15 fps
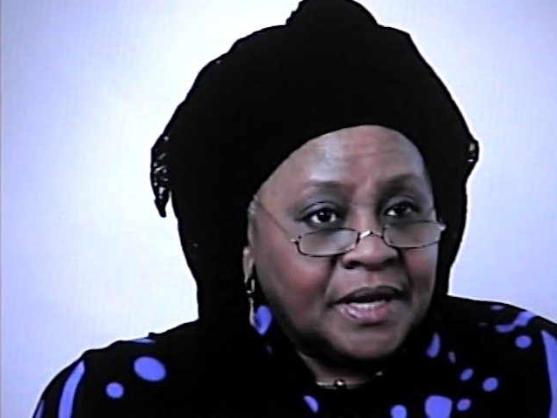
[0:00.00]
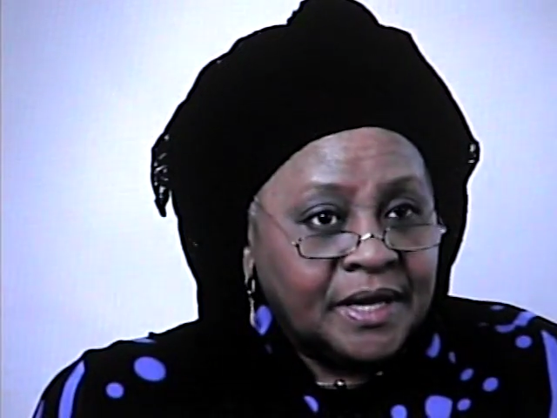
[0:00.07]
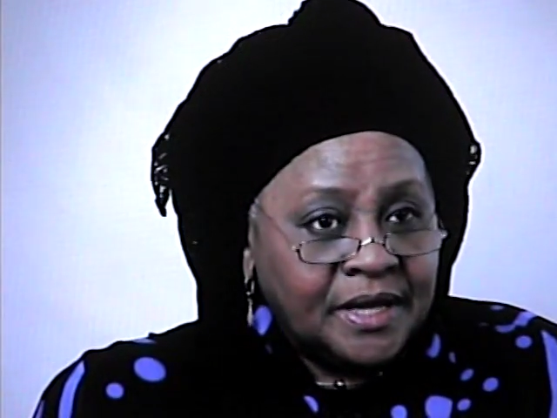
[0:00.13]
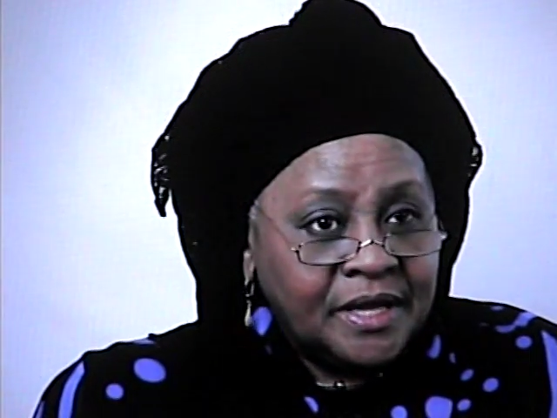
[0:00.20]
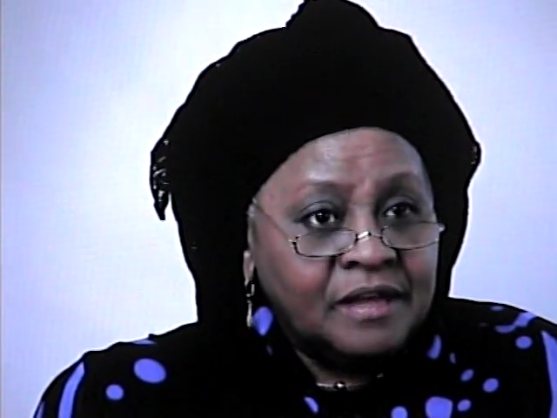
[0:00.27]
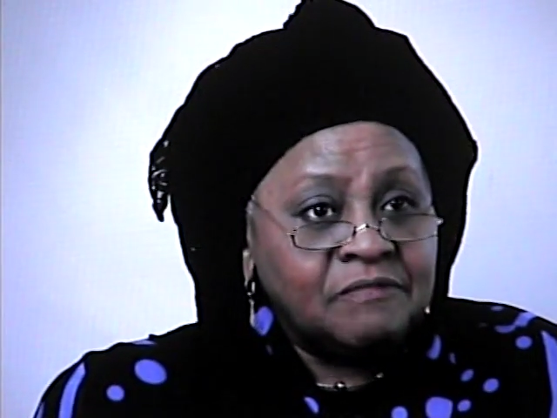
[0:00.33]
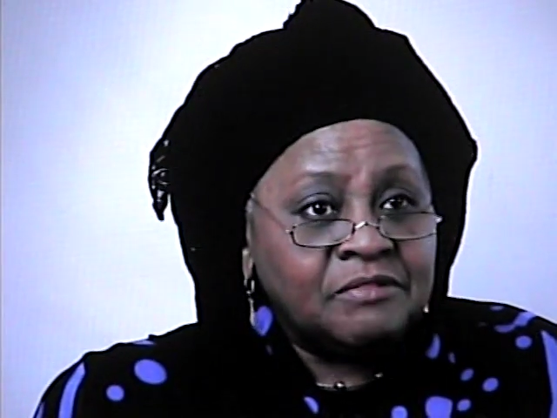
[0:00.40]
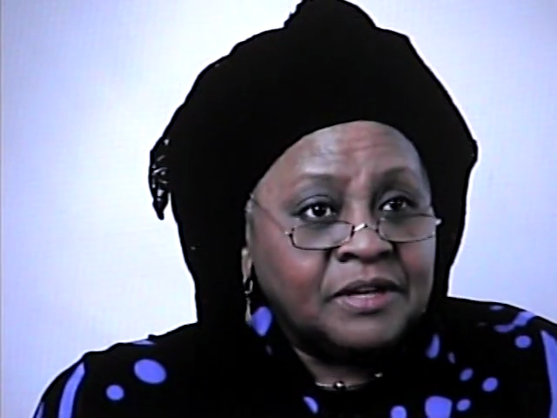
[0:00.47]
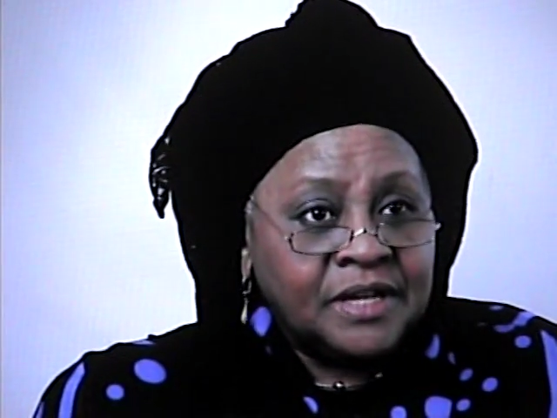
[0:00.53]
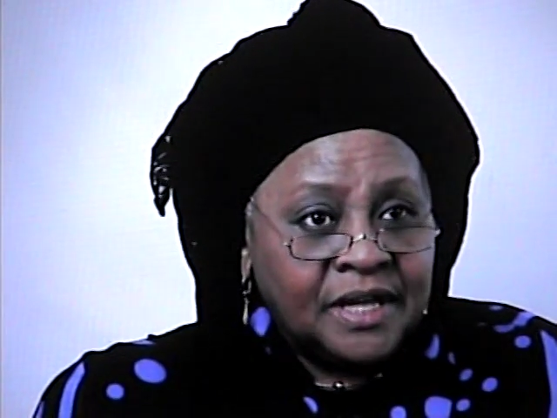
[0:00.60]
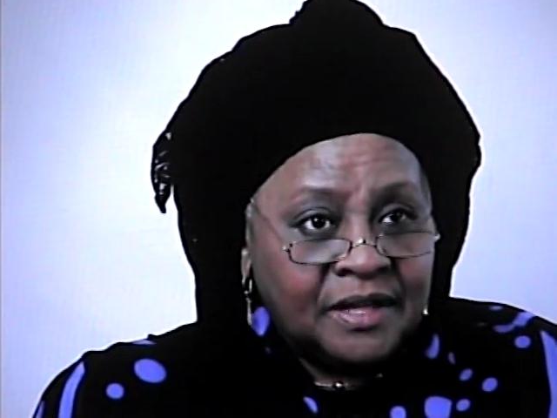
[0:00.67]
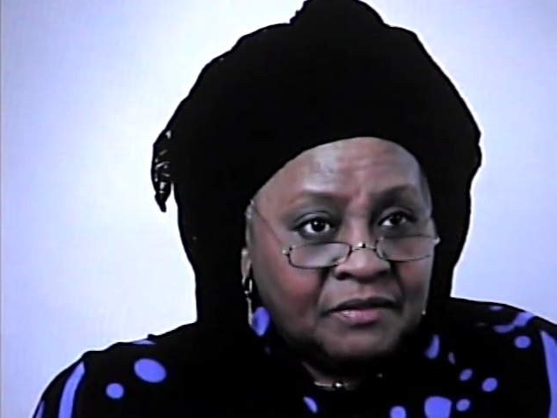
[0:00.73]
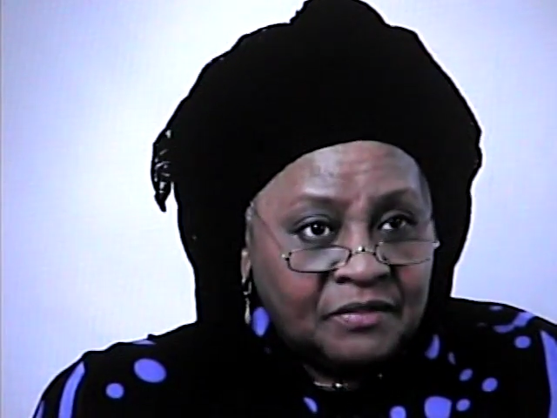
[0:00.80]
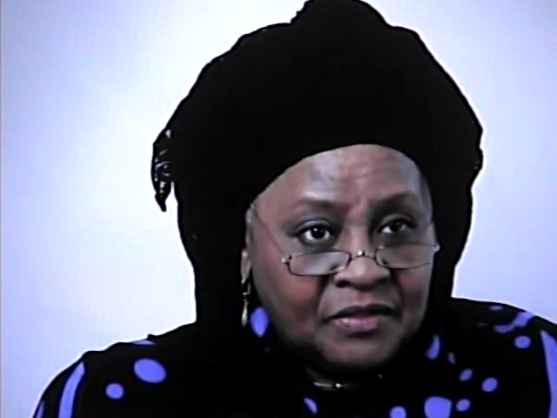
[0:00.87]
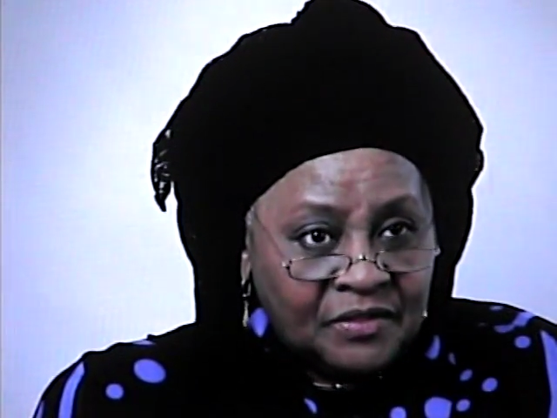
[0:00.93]
even
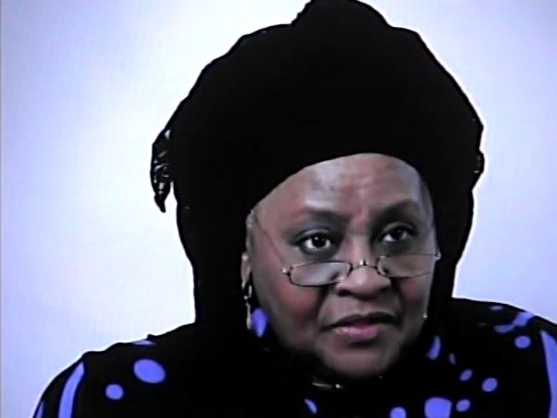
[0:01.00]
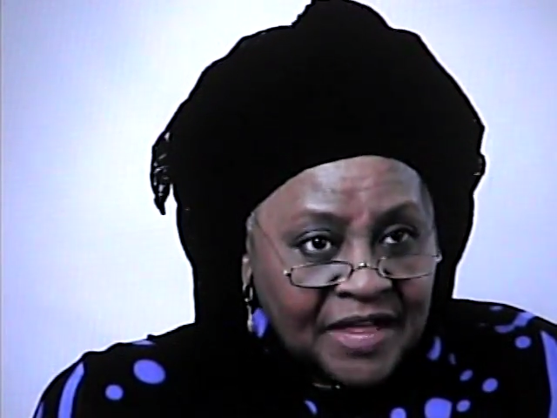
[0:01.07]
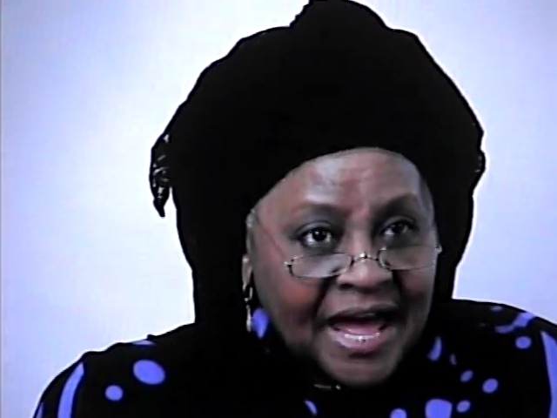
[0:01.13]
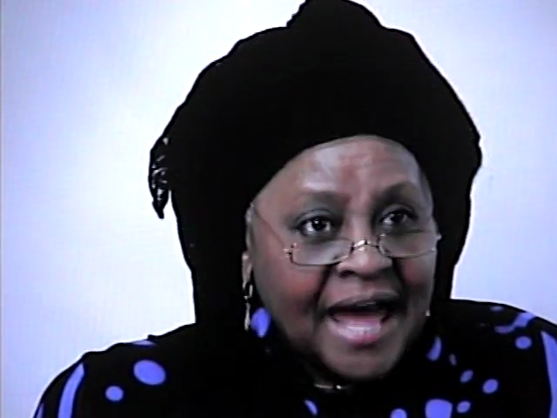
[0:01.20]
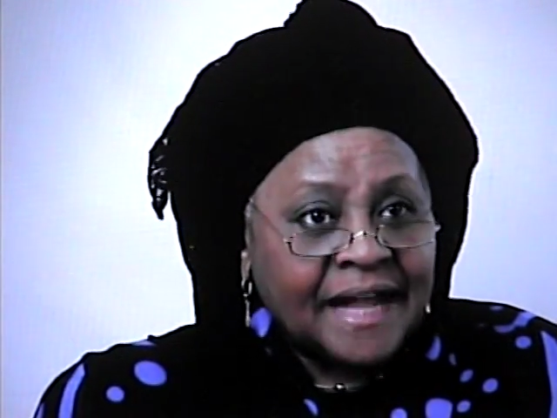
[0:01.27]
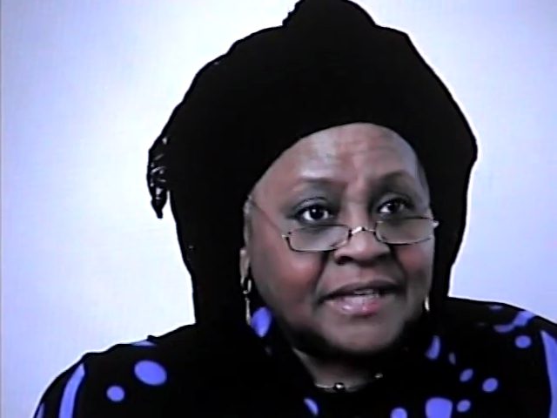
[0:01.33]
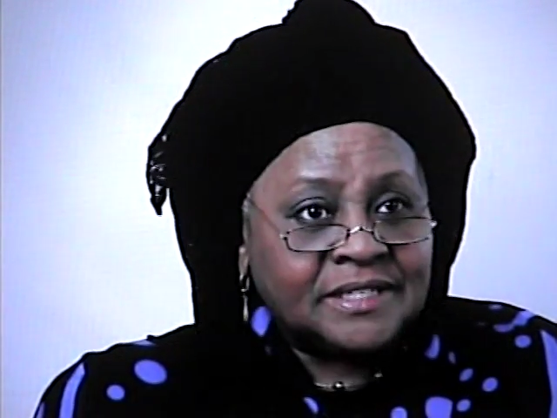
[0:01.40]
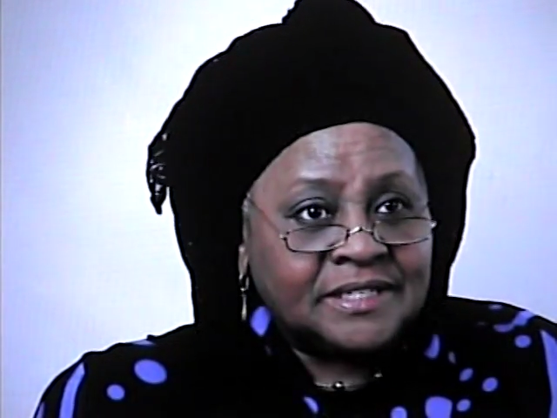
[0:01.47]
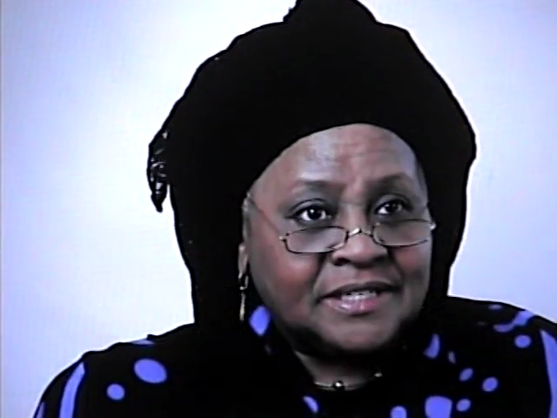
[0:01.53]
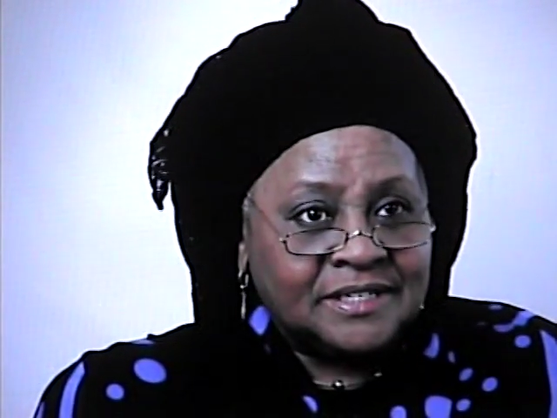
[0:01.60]
in that